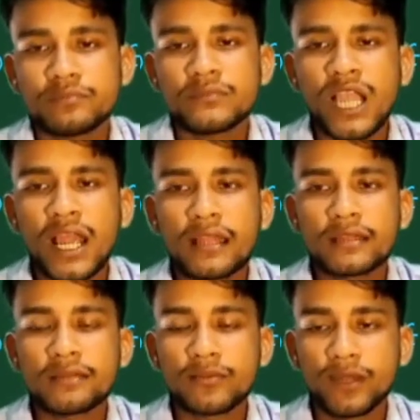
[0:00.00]

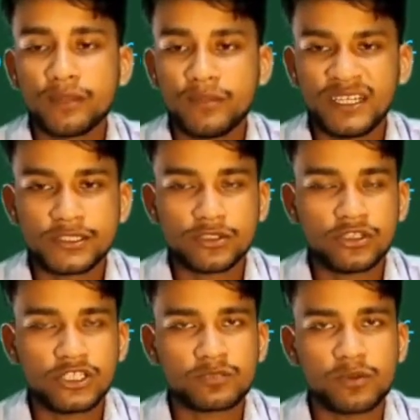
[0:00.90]
And based on
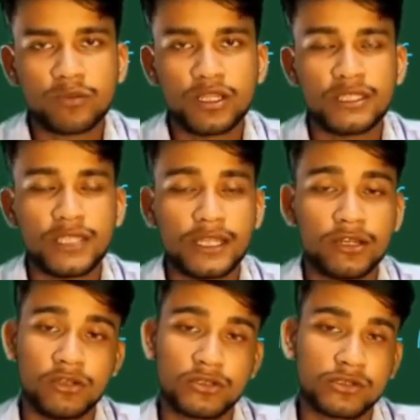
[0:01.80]
this formula, there are also